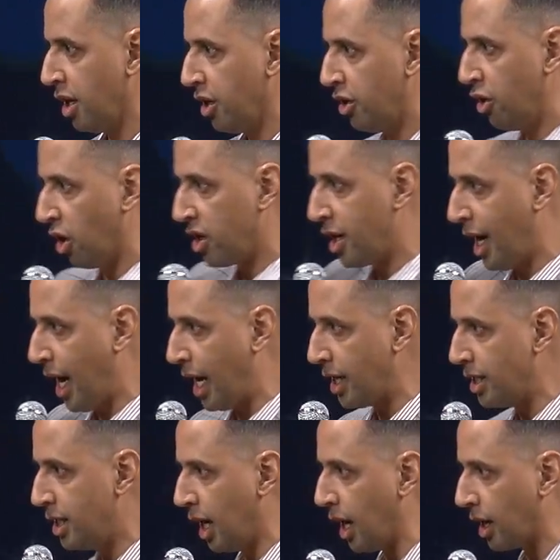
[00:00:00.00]
Your
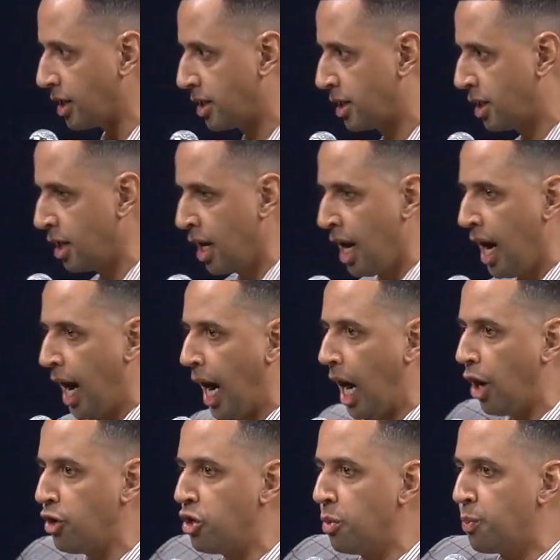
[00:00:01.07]
conduct, how you